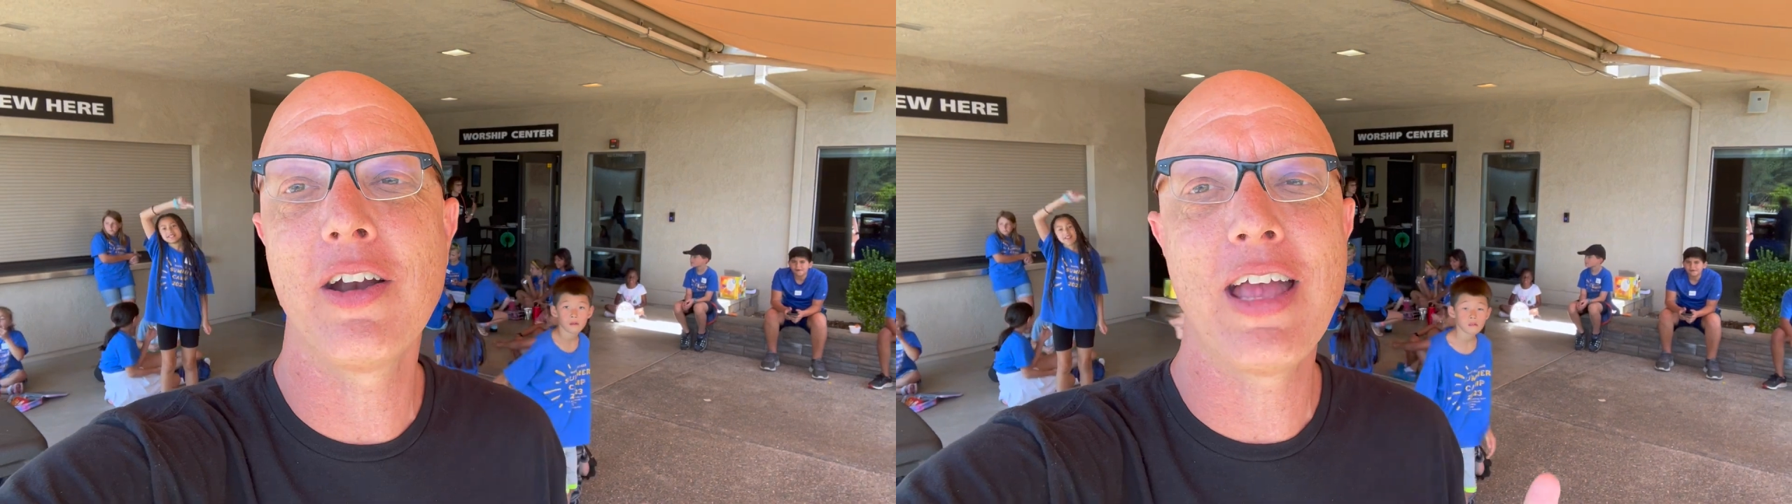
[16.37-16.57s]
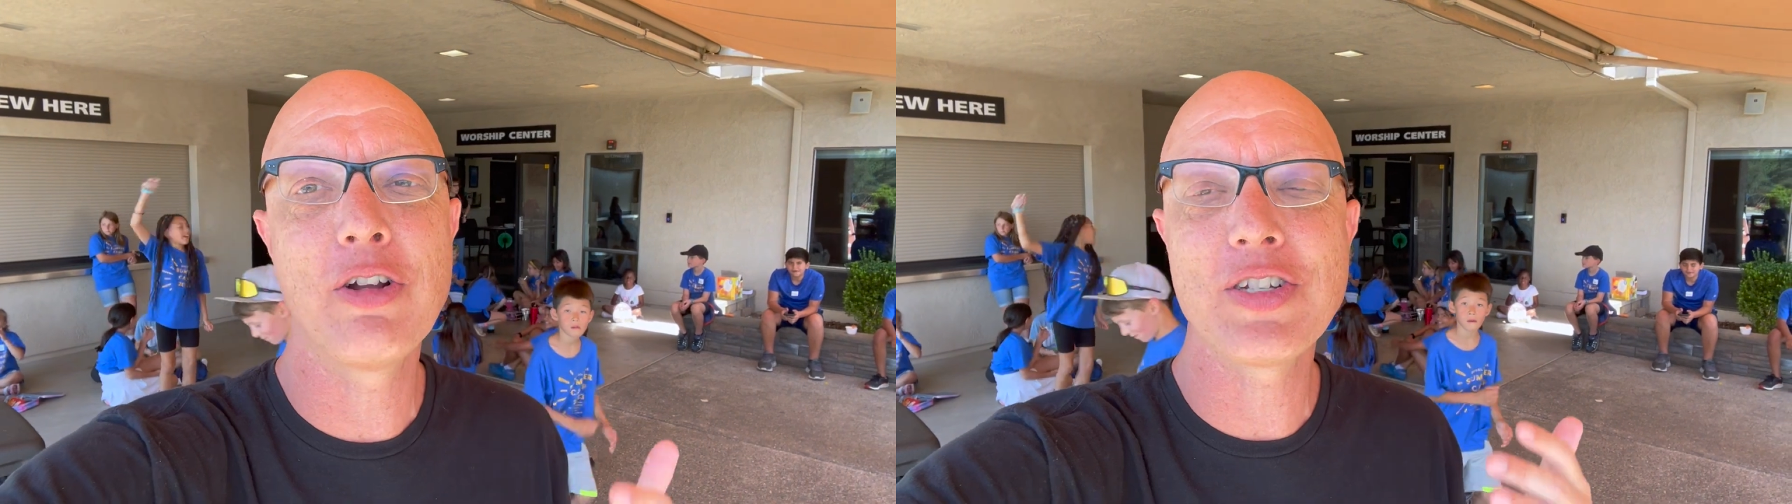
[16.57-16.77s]

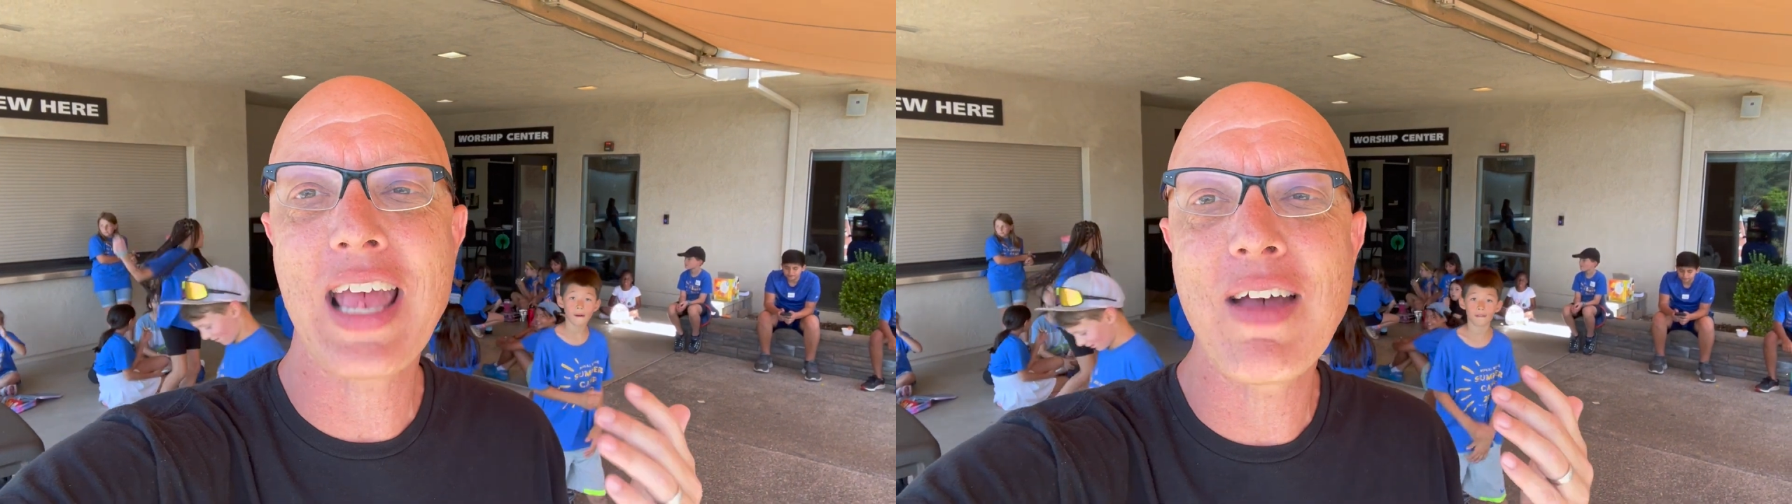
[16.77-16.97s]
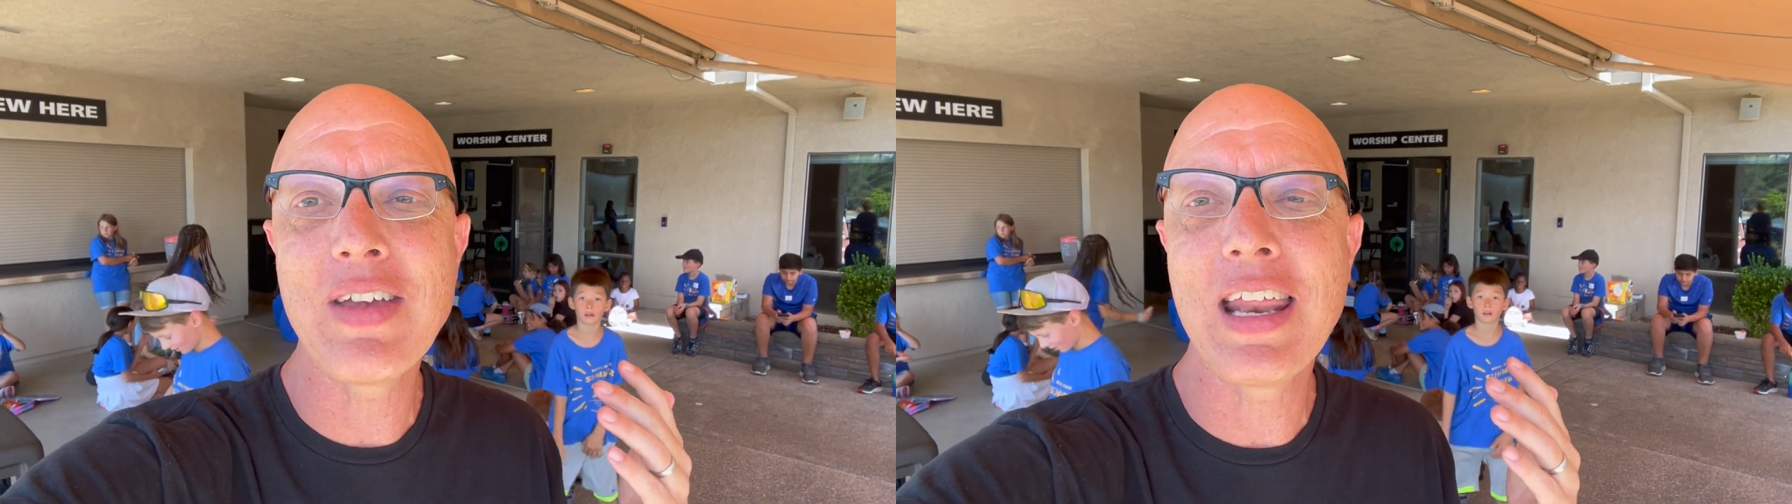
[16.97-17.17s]
and they're just
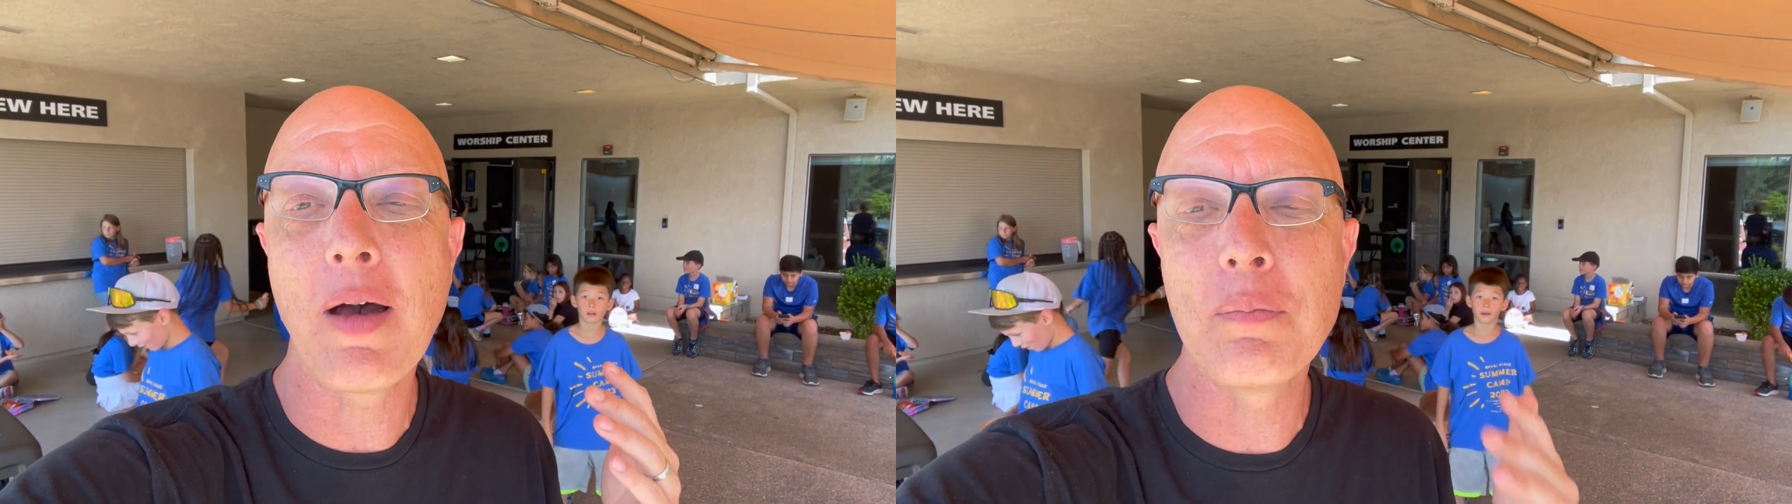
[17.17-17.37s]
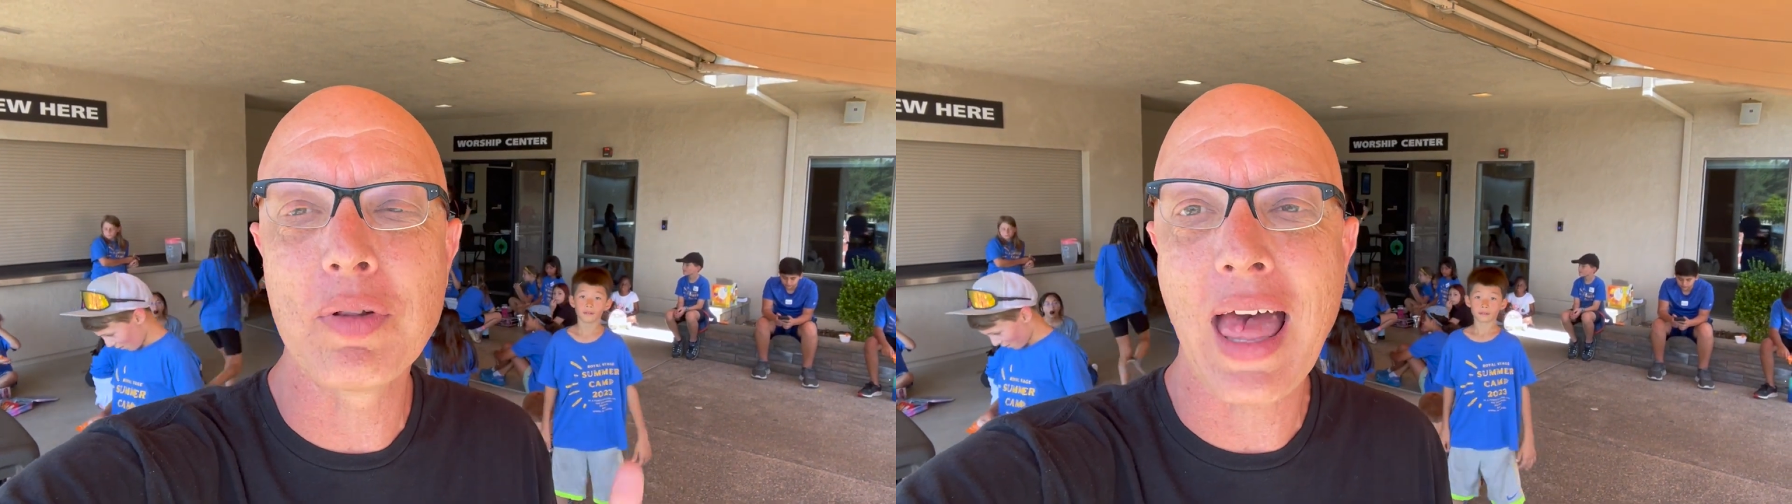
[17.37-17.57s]
having a
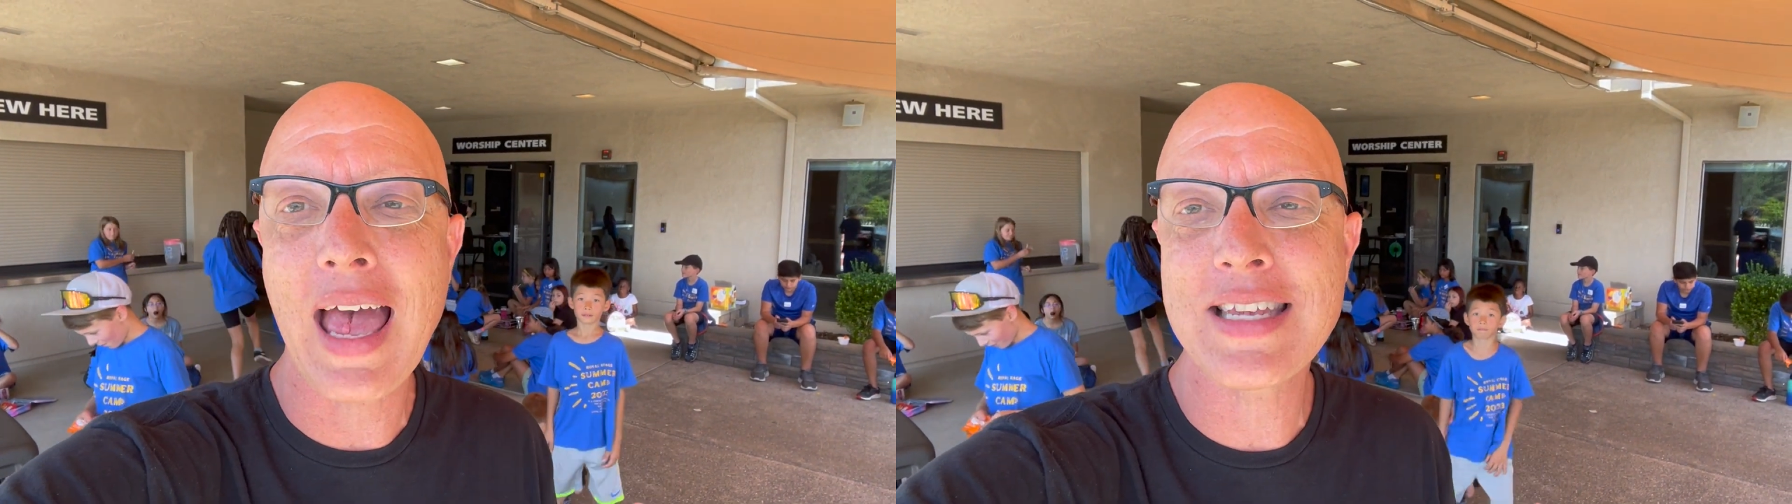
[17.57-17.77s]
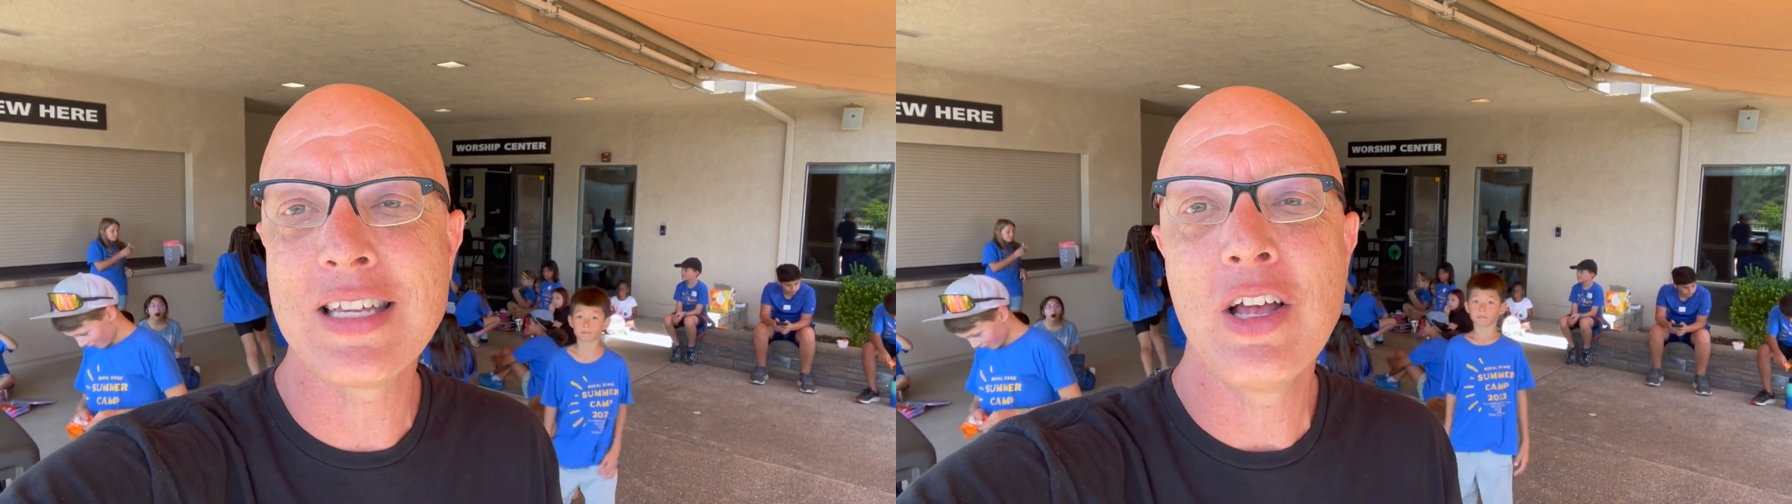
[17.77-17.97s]

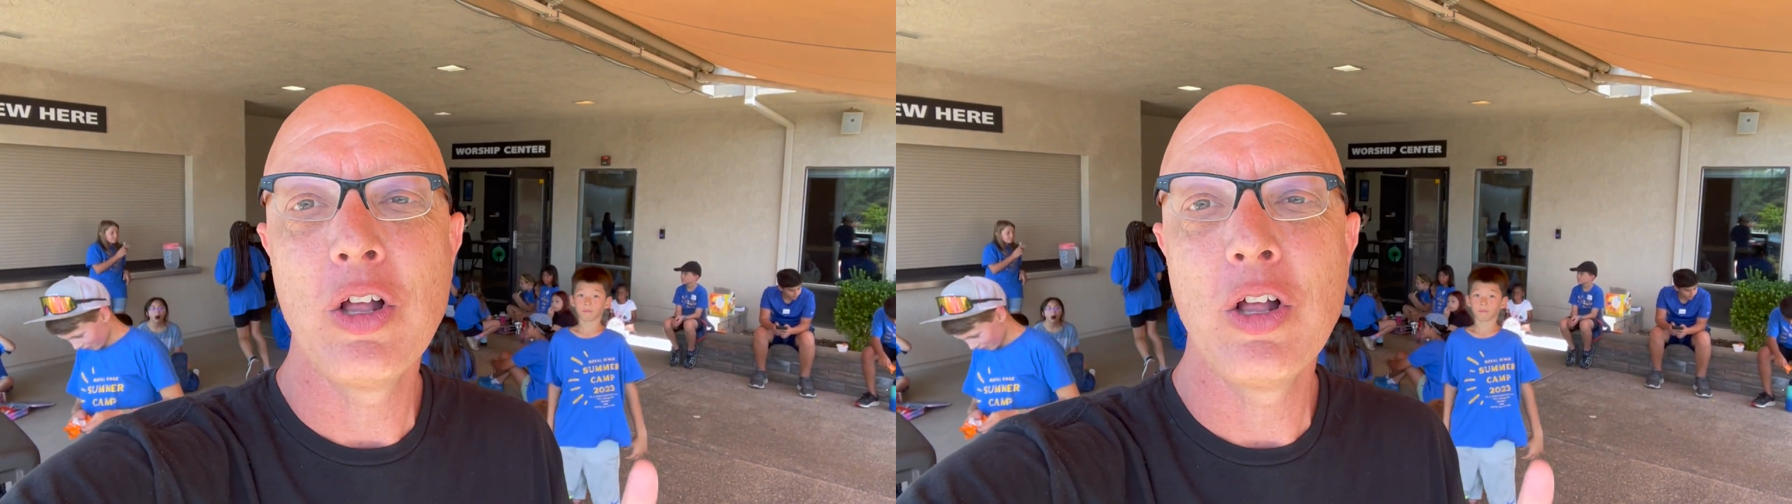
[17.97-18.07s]
blast,